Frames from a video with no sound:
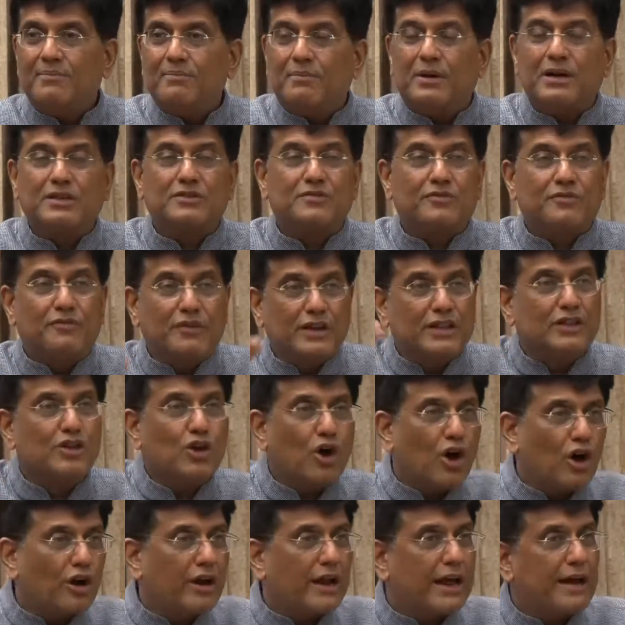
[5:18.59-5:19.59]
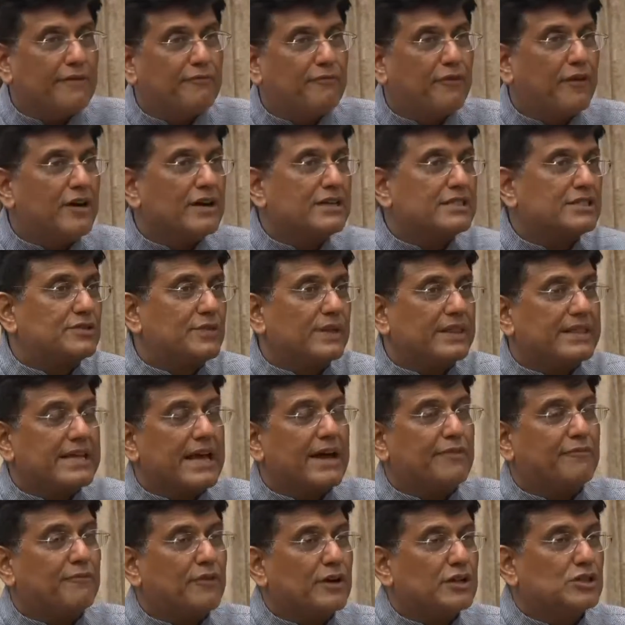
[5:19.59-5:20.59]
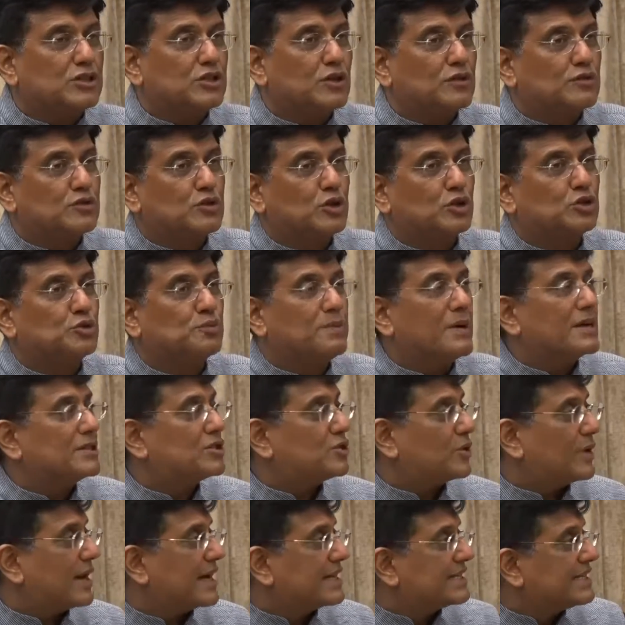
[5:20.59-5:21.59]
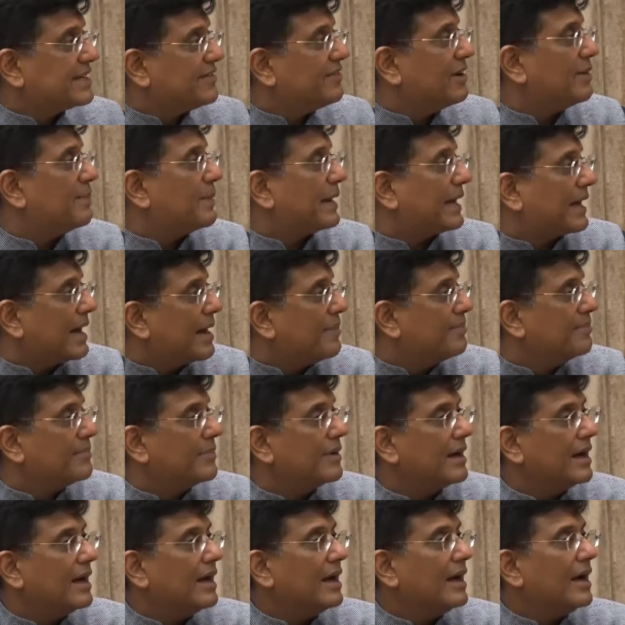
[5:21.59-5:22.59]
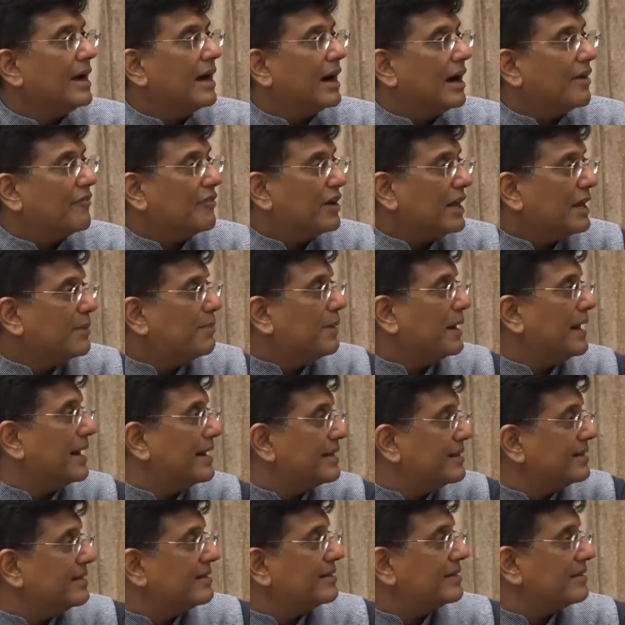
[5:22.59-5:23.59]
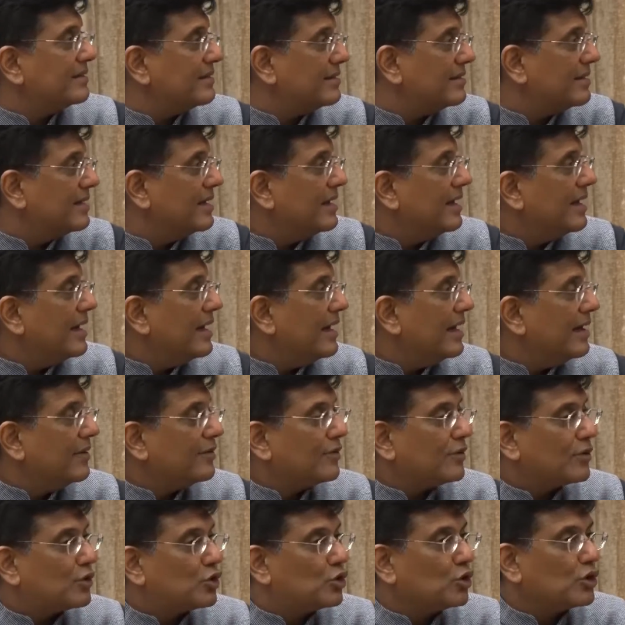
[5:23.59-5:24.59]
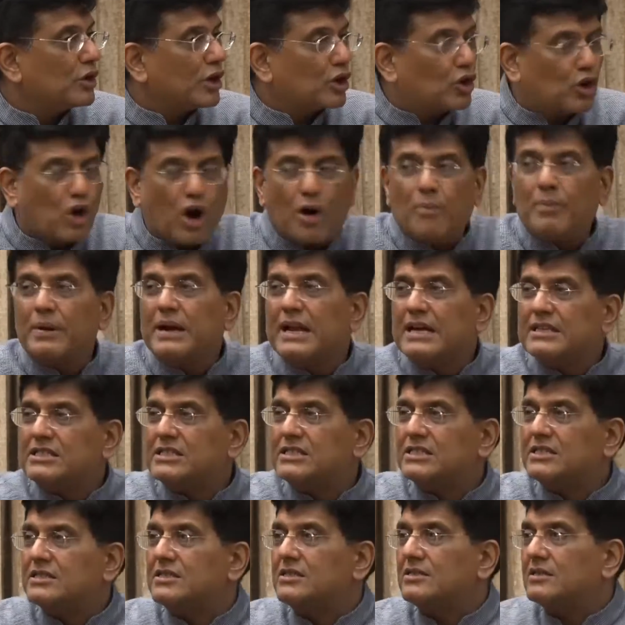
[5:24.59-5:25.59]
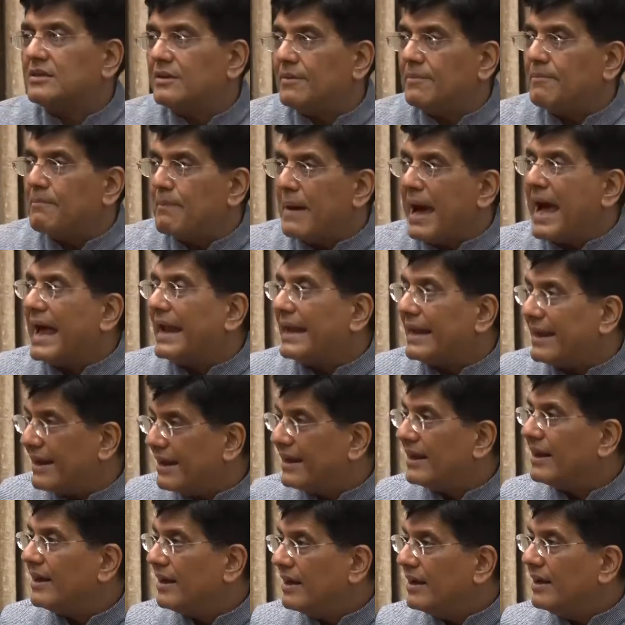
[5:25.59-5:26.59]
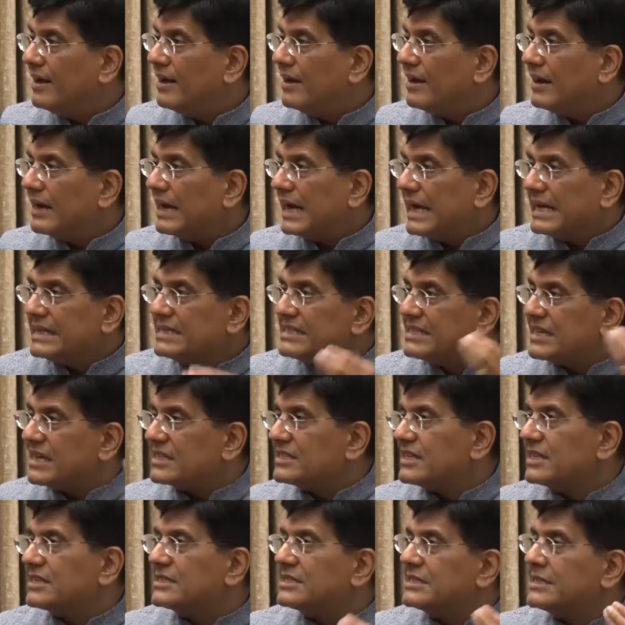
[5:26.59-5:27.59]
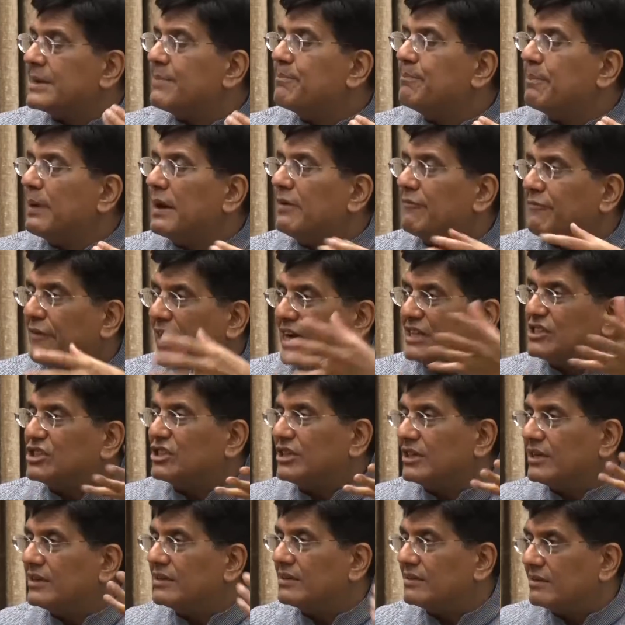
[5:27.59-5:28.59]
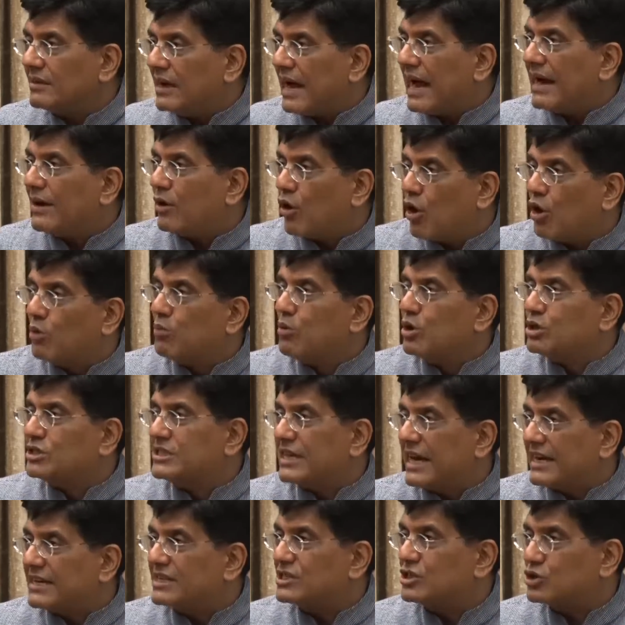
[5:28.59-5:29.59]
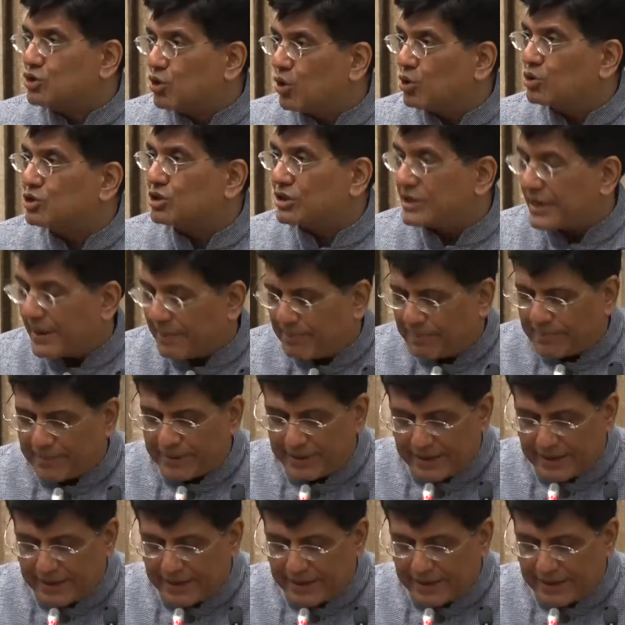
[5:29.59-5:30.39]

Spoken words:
But with your efforts, with the efforts of Sushma Swaraj, will become available to the commonest man in such a simple fashion, almost at his doorstep.